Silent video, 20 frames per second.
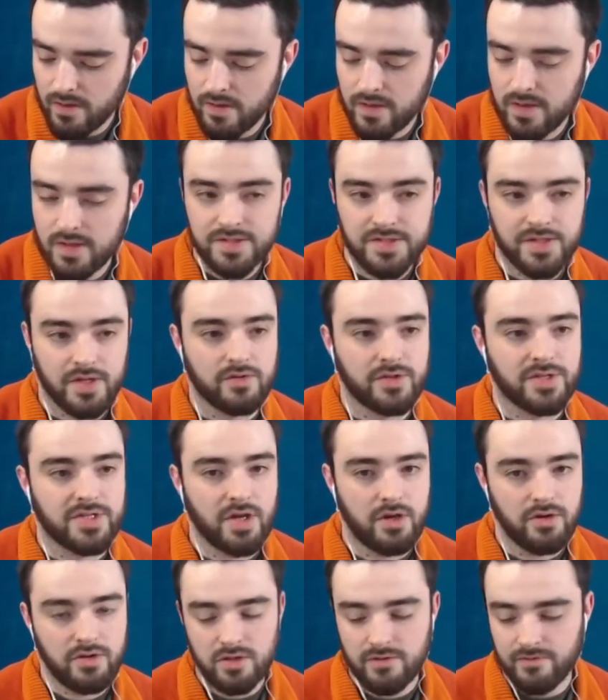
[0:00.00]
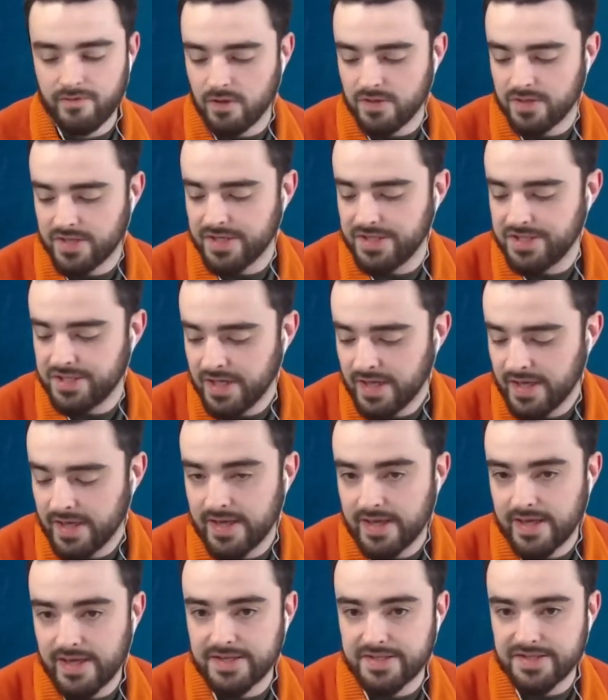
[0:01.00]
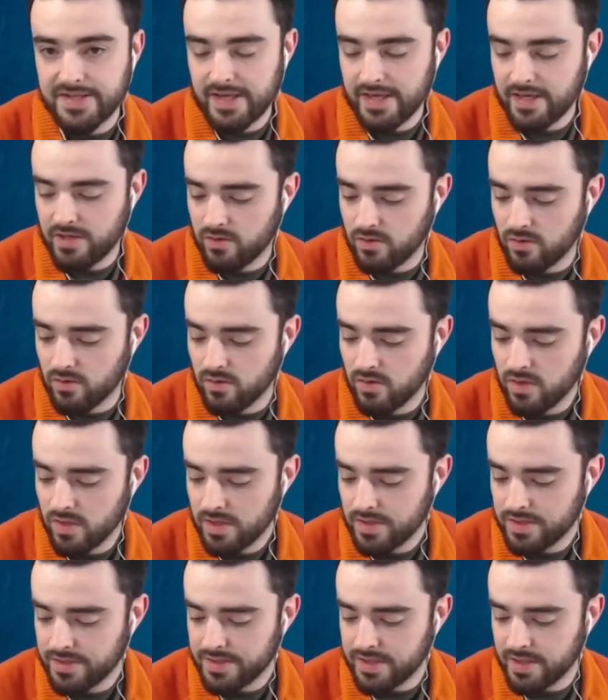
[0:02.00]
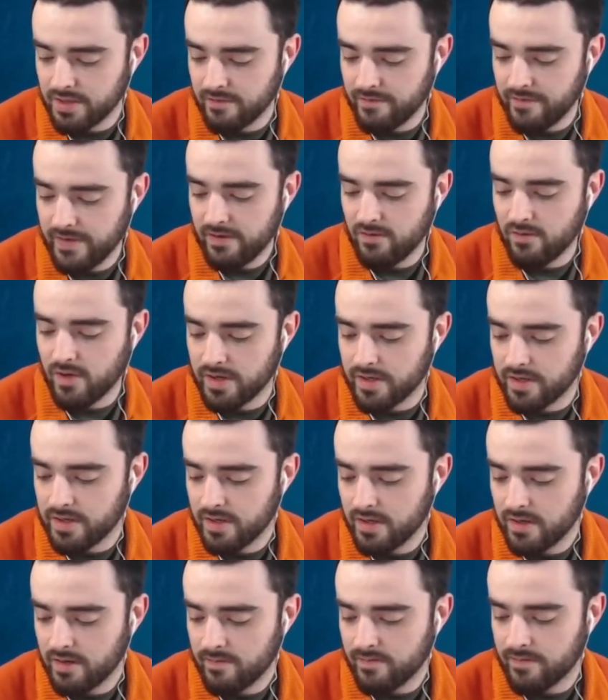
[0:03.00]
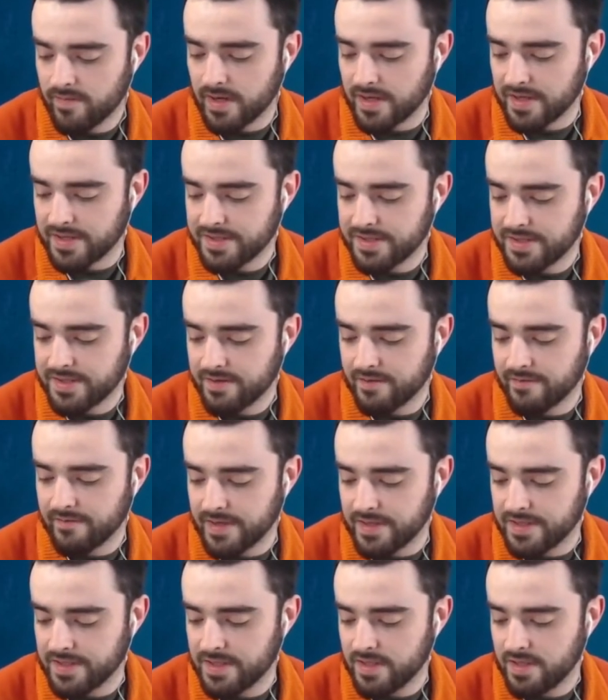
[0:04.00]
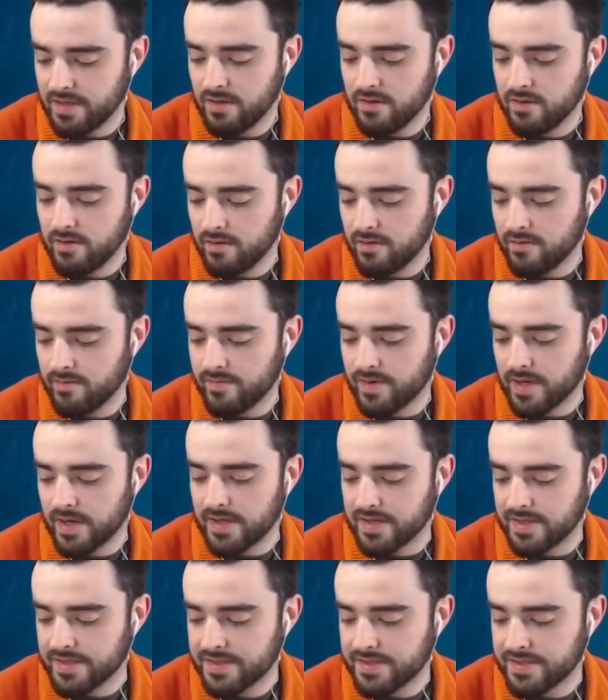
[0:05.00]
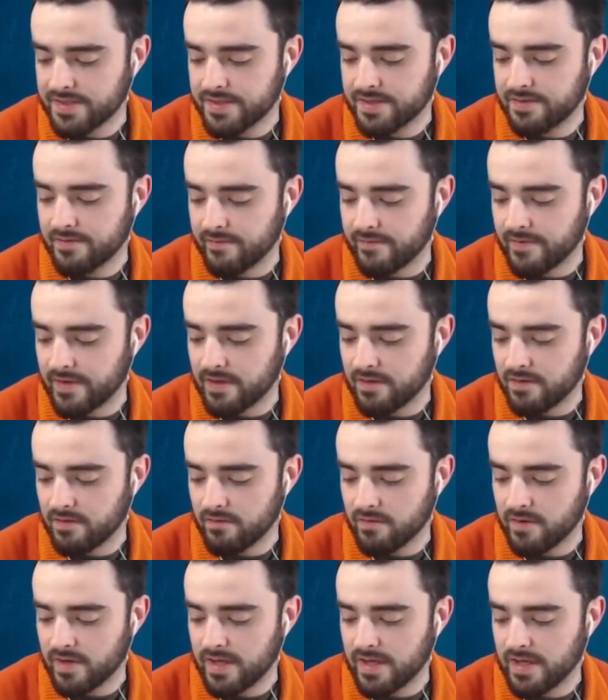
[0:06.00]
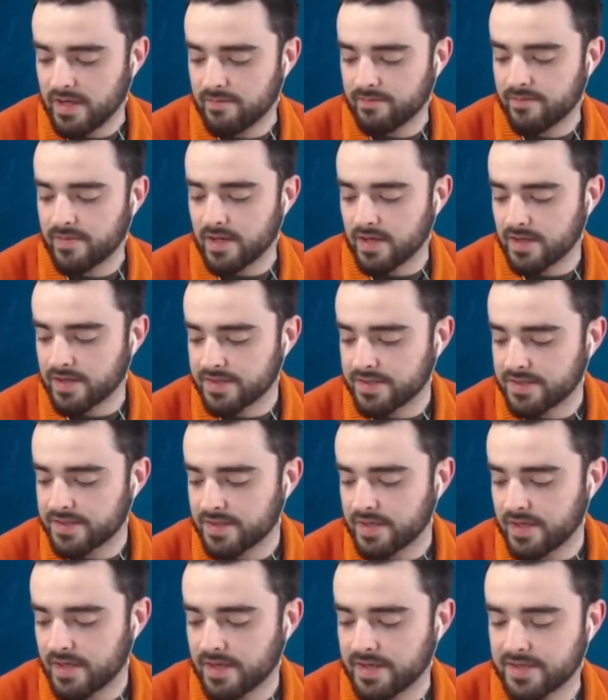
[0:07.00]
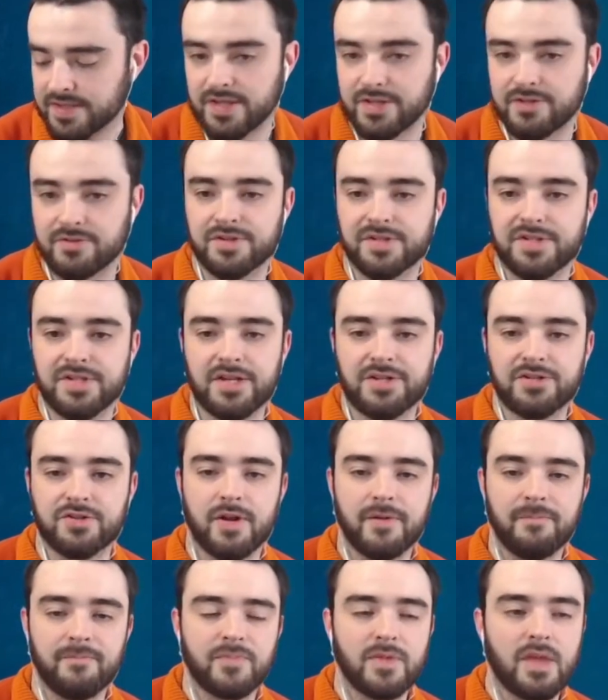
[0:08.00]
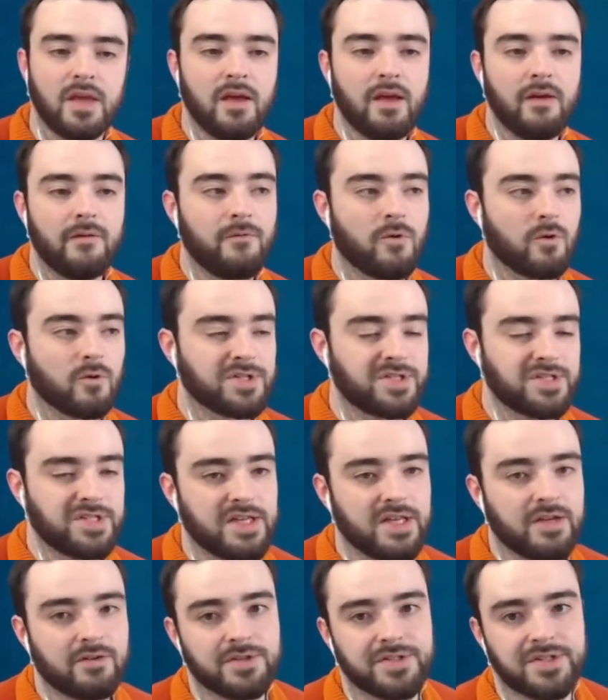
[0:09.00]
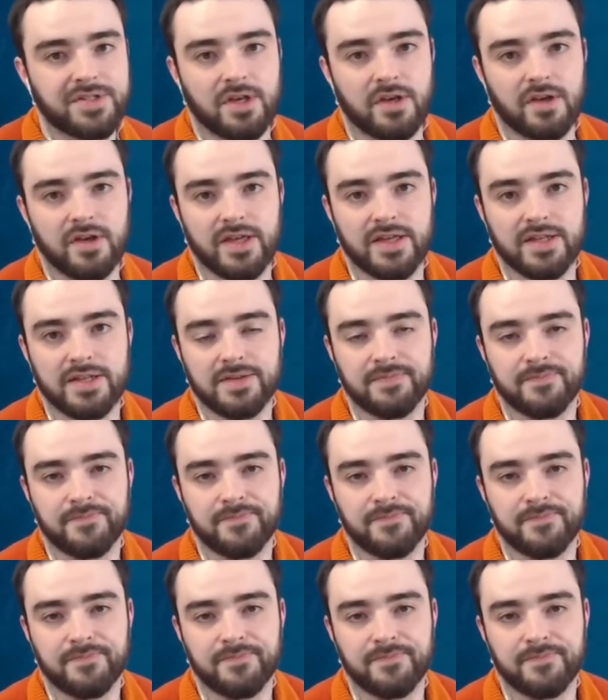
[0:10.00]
so the total voltage, is equal to V1 plus V2 plus V3 plus etc. for a series circuit.